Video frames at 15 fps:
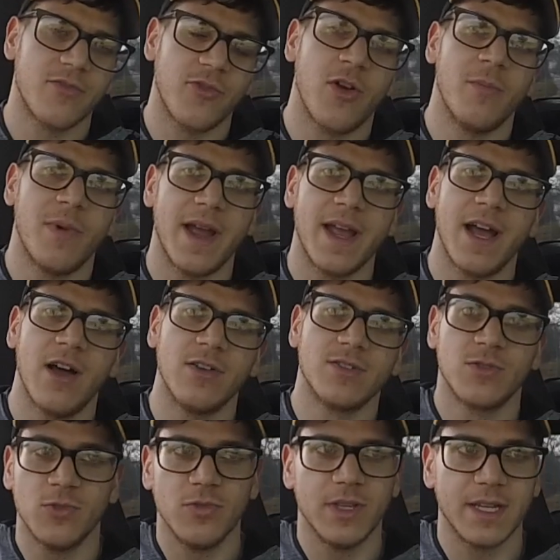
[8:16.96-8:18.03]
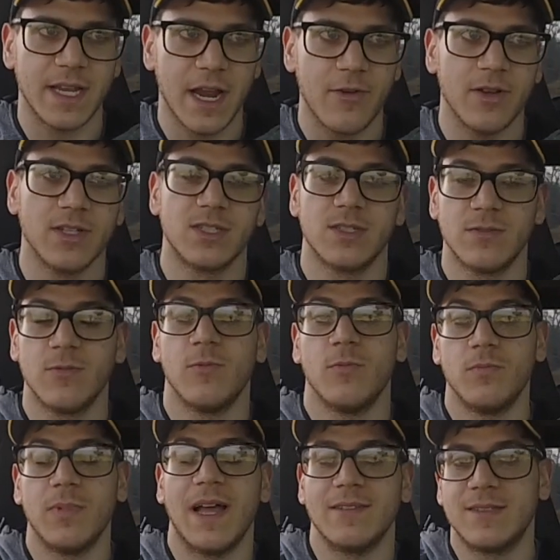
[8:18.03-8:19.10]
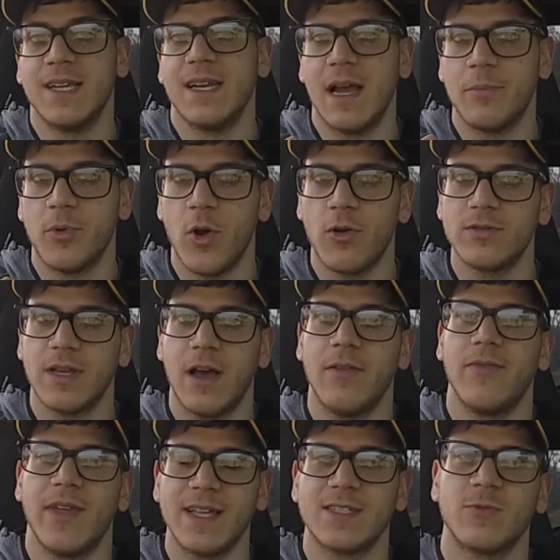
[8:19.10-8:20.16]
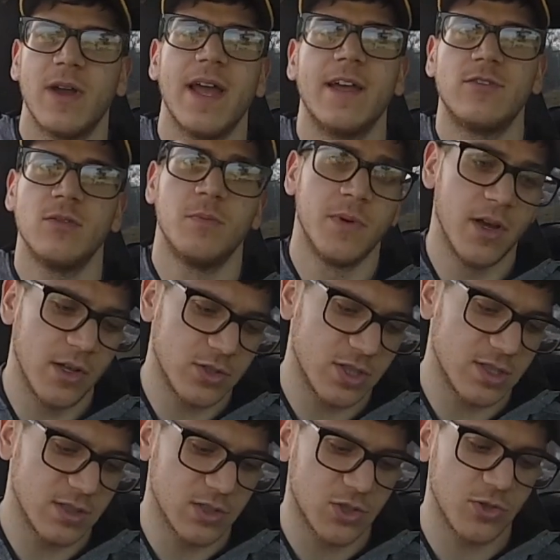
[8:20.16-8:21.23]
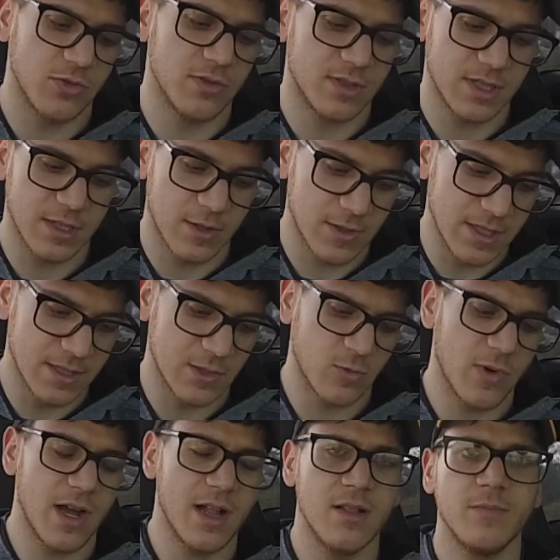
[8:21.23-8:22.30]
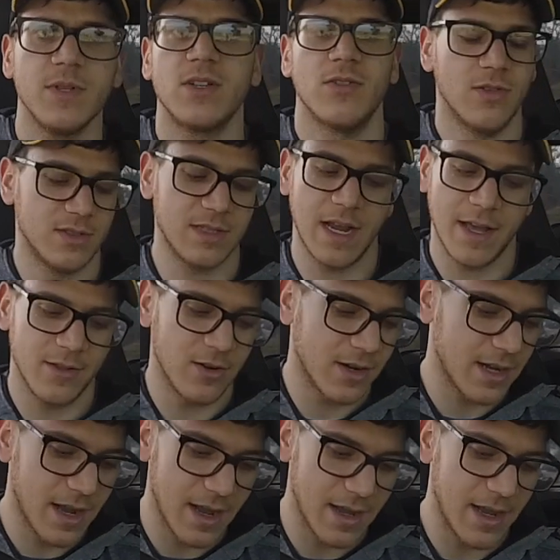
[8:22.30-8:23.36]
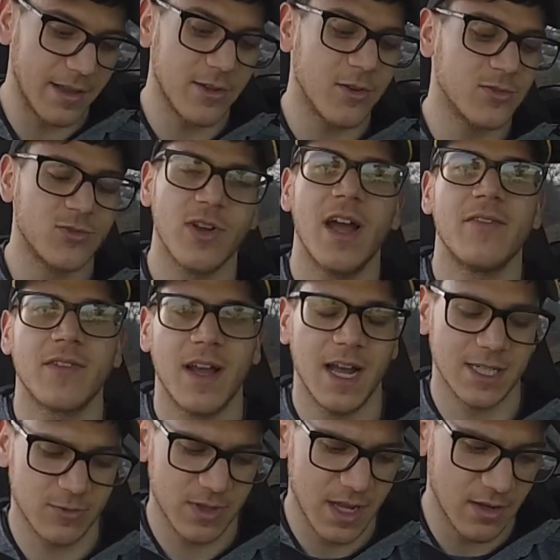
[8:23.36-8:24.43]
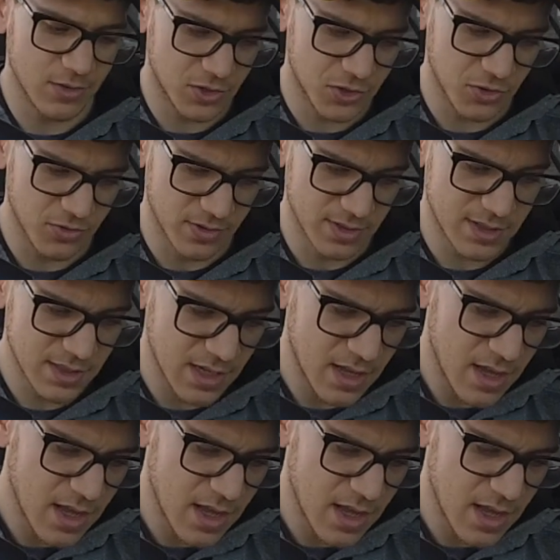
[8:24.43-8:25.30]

my house to the garage until I broke down, that's why I had to purchase insurance as well, because I don't drive cars without insurance.